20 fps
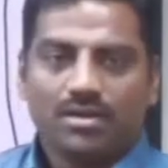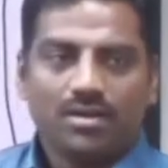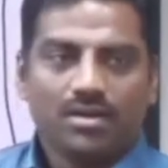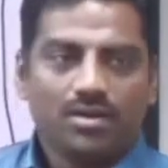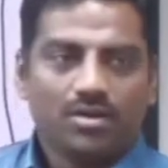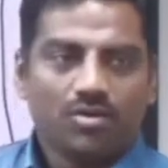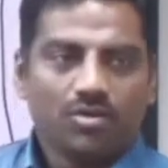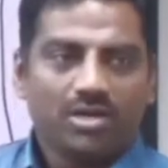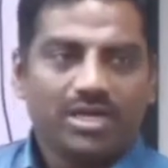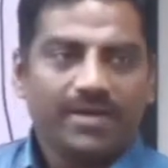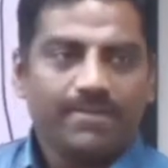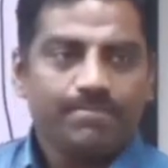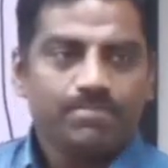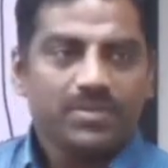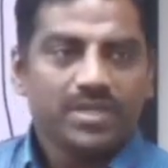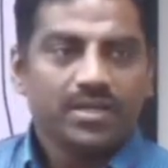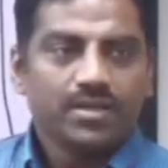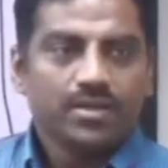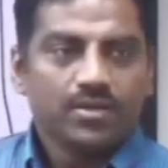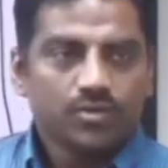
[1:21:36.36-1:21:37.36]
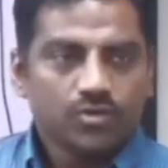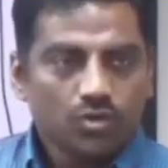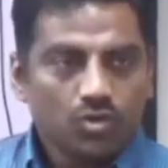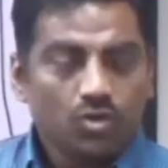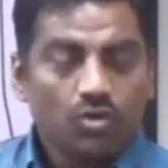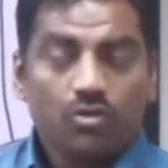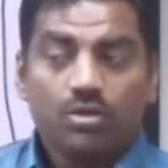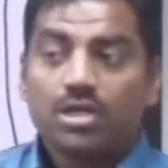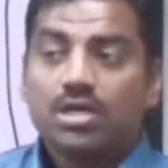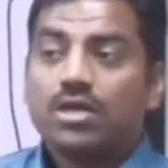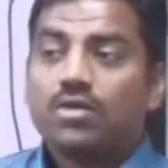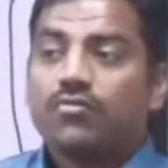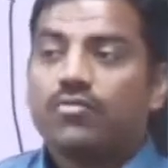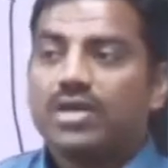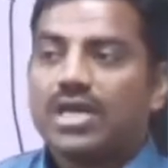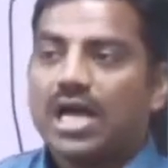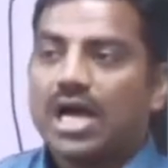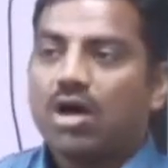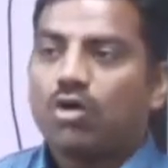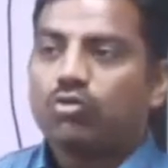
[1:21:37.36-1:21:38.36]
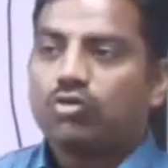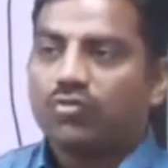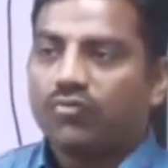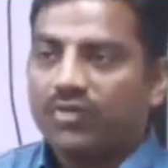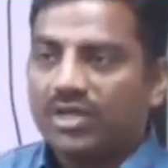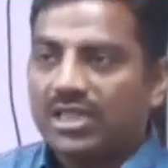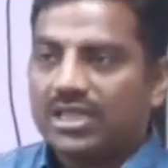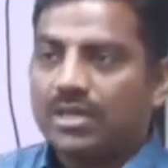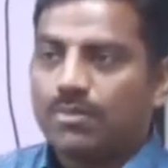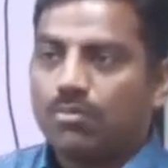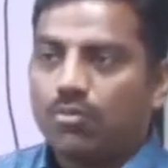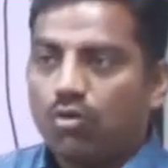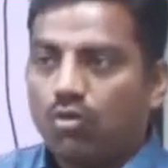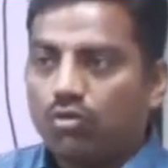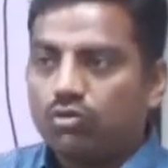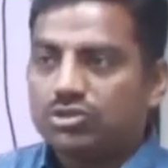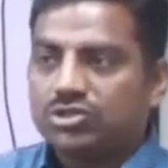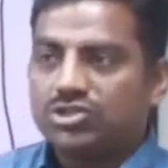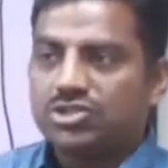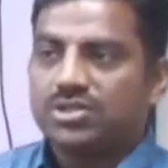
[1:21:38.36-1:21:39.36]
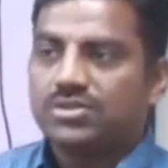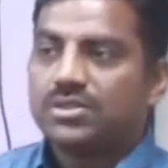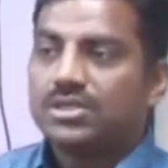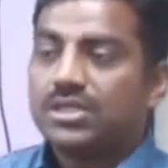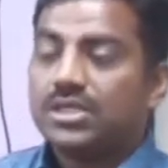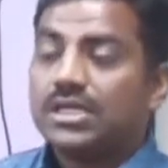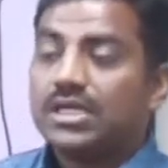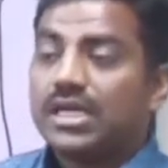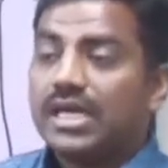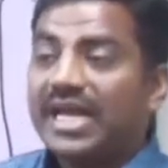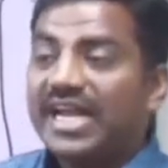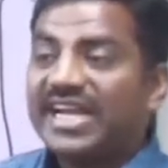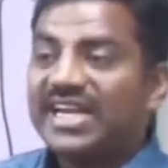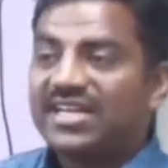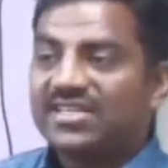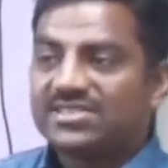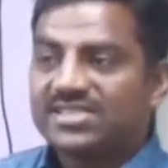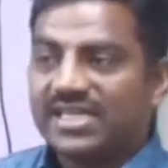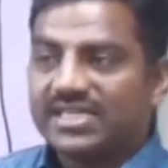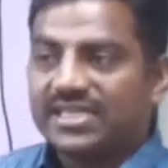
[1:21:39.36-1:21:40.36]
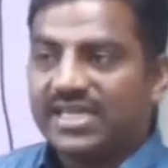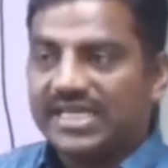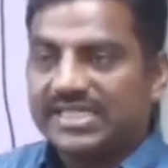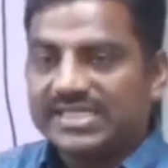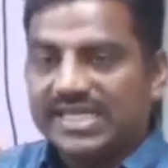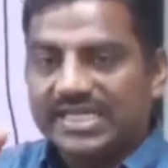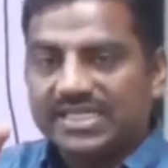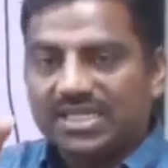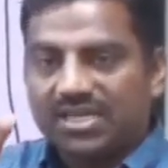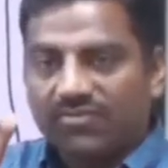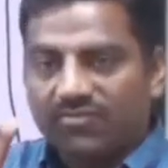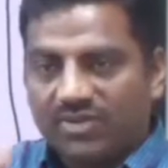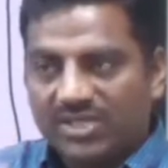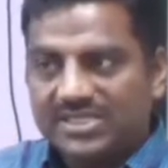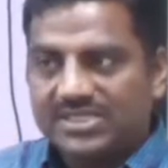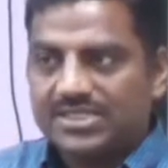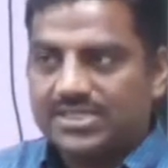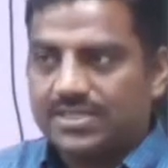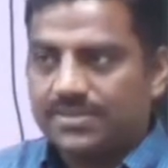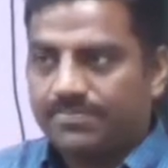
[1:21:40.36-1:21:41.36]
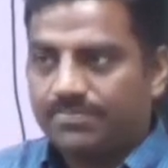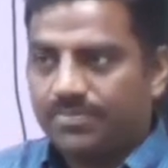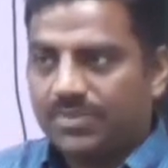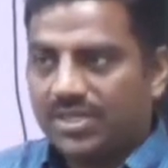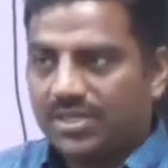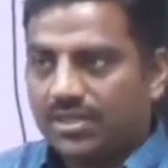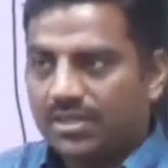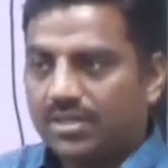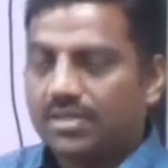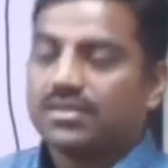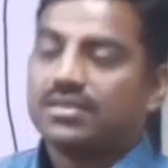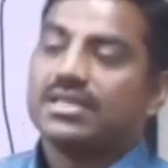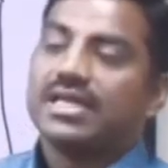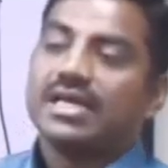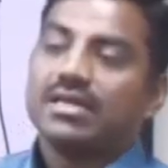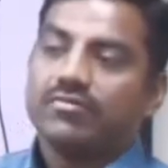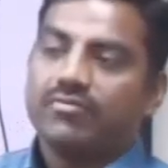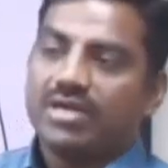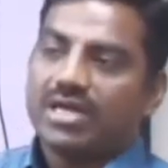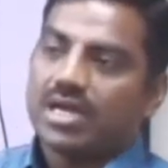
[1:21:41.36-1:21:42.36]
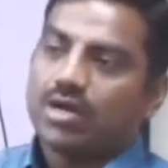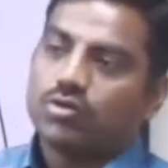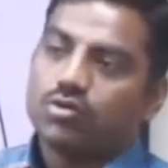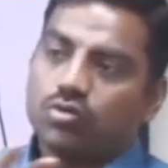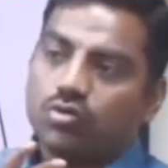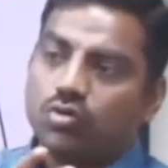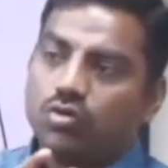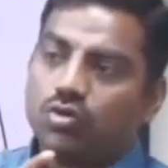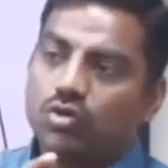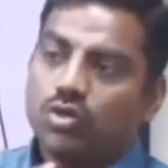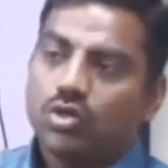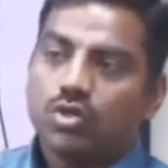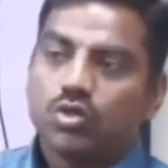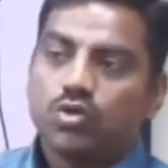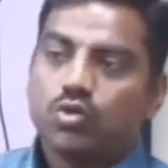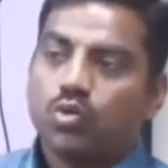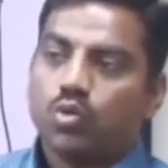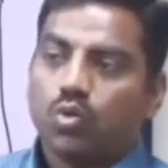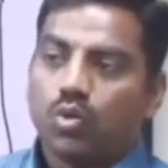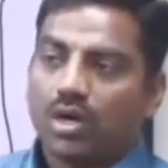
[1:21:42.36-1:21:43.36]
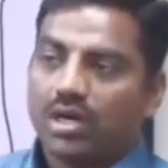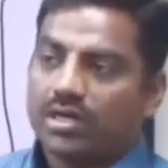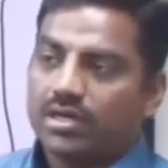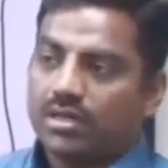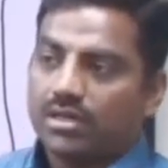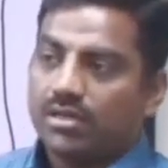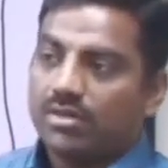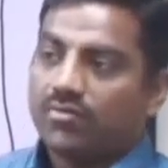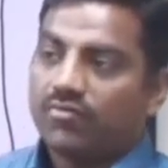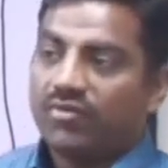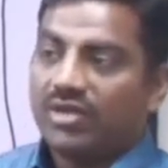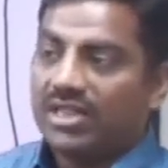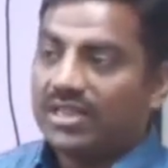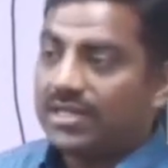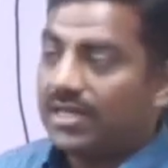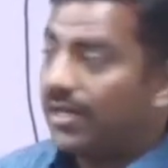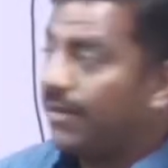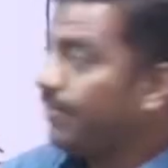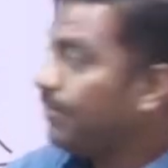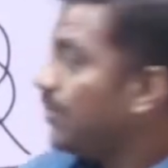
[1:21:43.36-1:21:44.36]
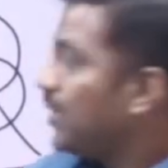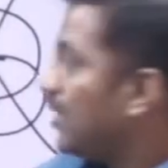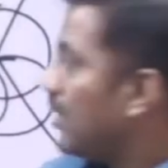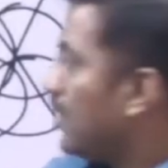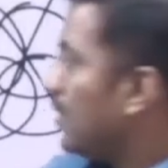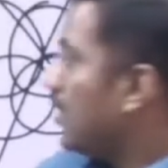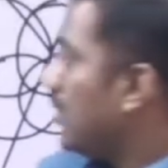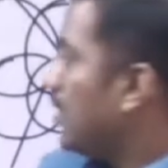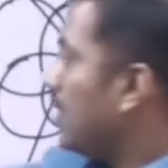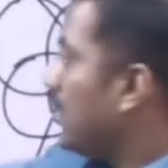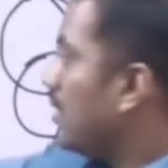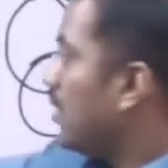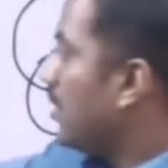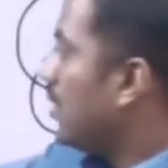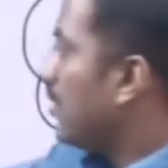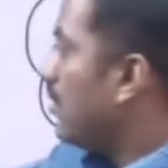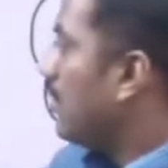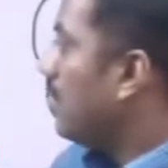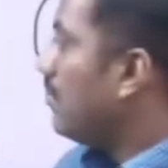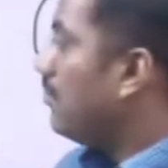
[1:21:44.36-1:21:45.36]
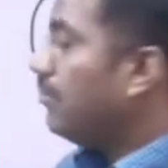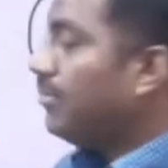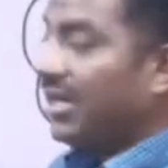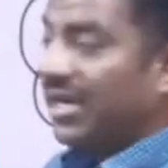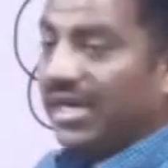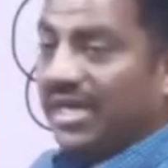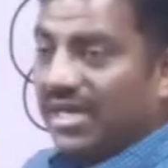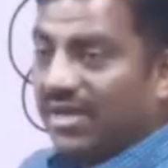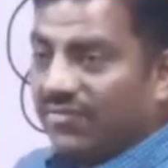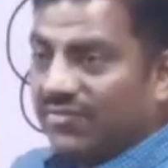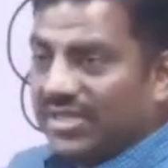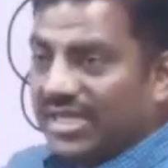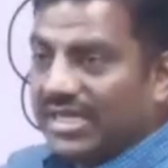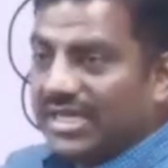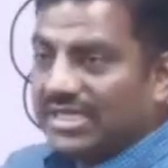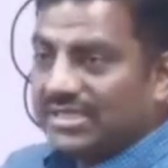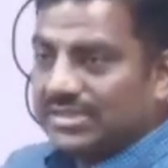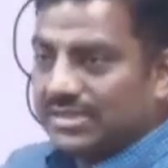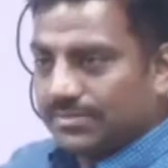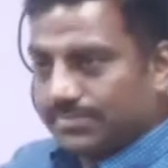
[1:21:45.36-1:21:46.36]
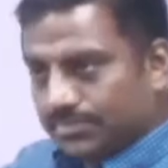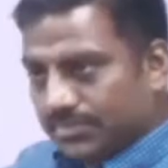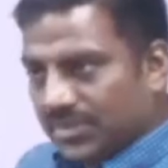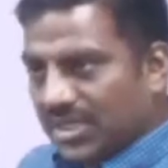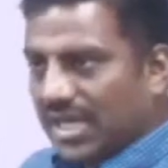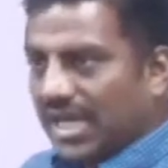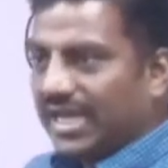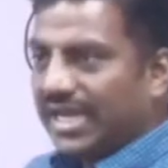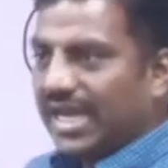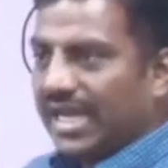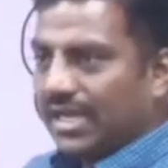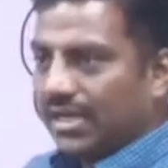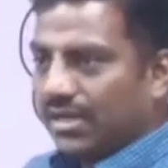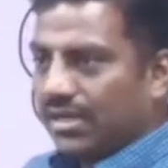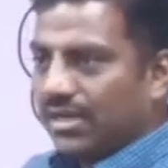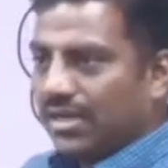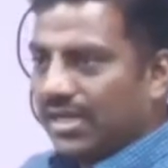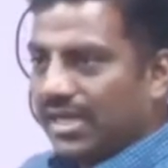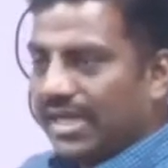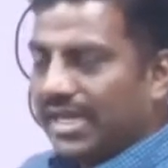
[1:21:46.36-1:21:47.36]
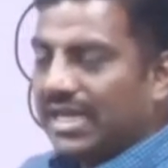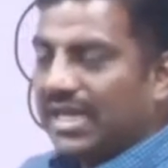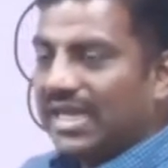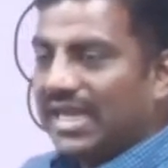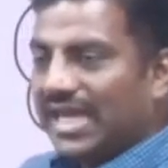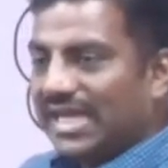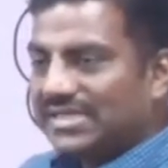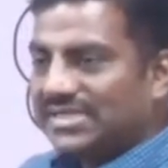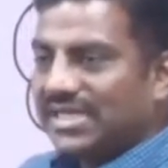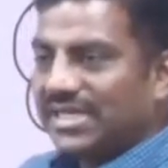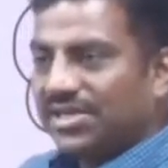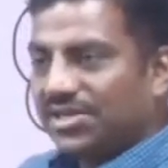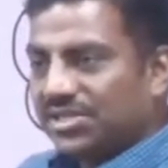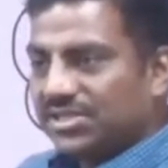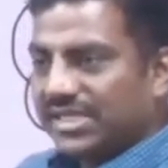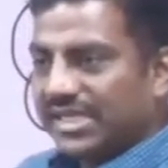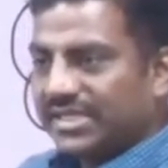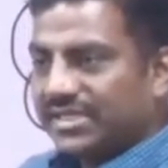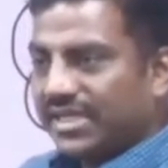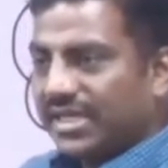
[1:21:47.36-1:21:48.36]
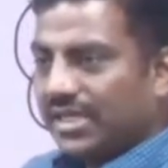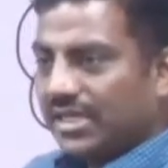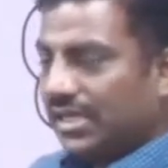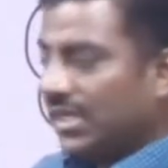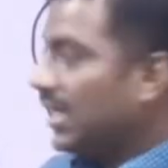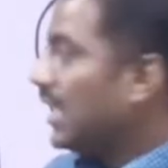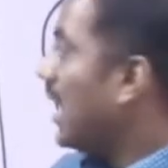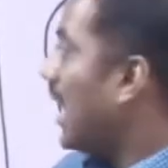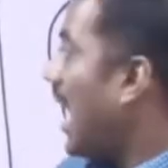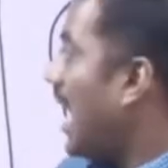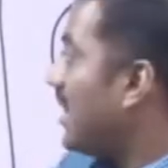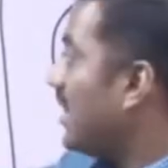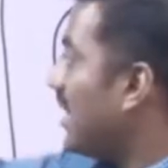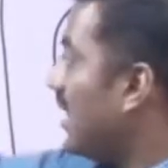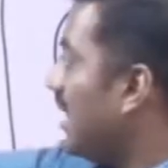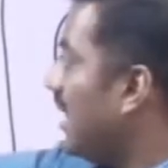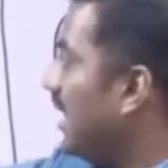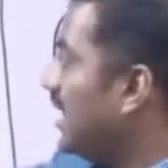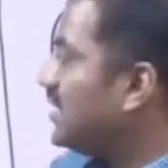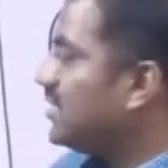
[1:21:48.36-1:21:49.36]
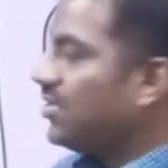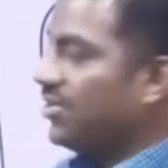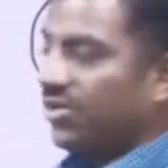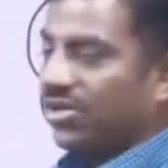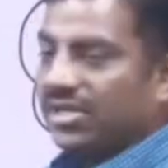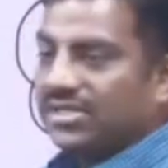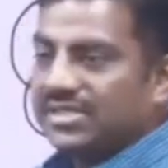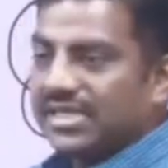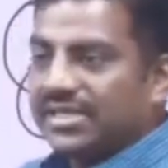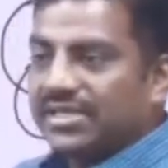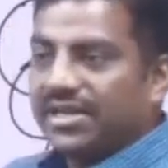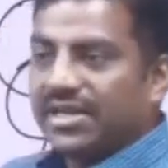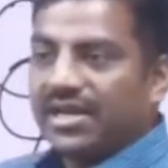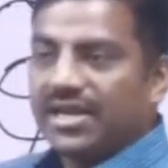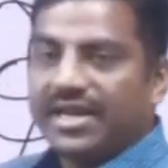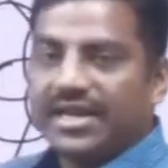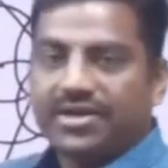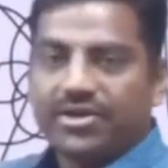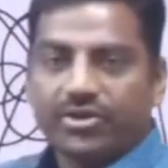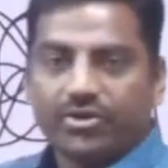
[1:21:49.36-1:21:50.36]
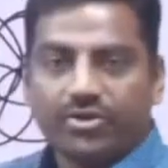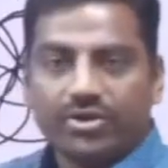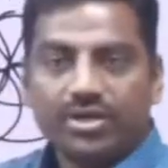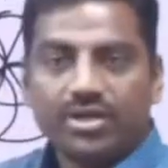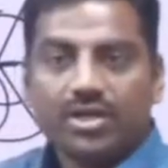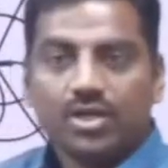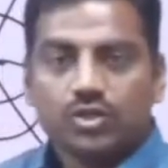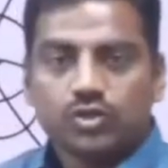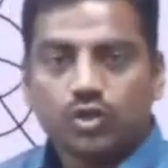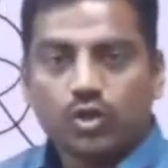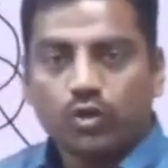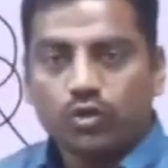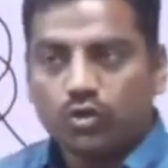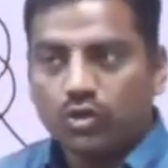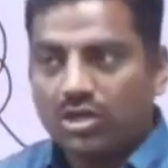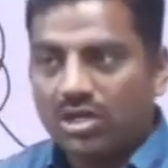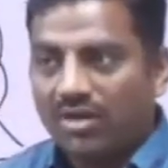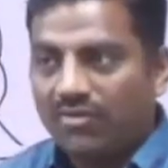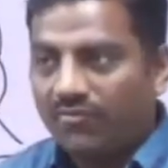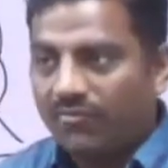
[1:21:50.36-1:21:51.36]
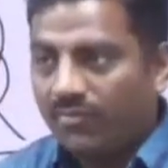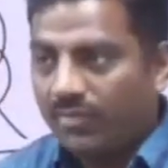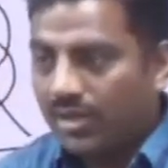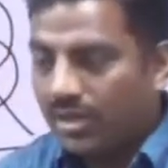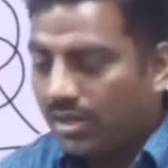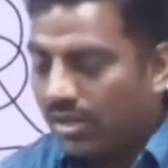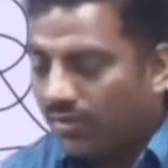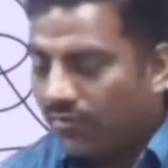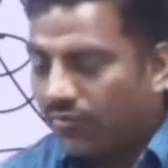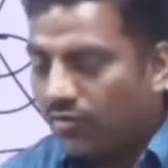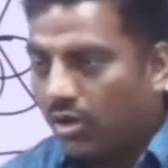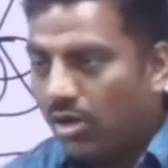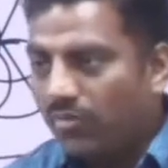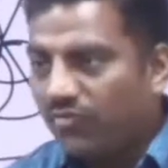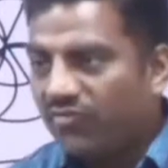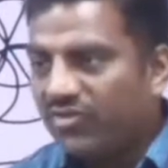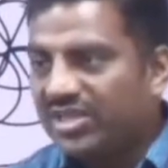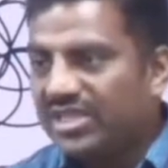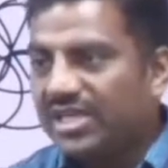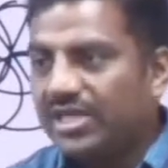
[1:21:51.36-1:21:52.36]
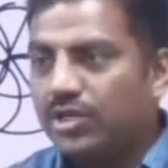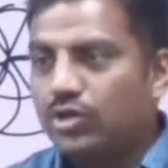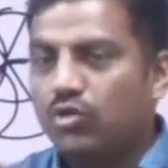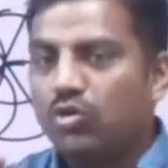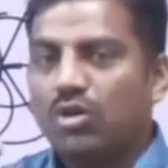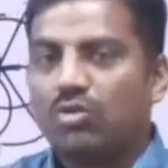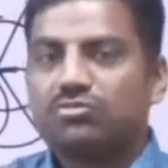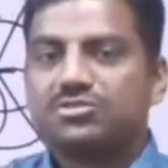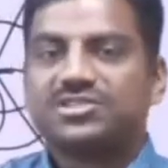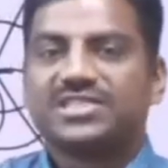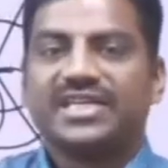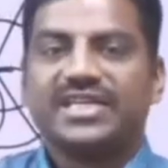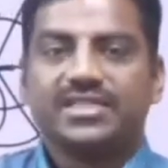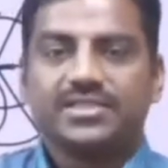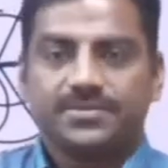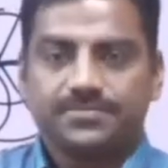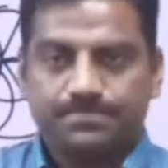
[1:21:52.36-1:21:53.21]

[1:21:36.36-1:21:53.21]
Okay? So, we have to fill the most intersecting sector first. Then we have to do what? Fill the BDF, that is again like less intersecting, and the least intersecting later. So, I have to come from within to outside.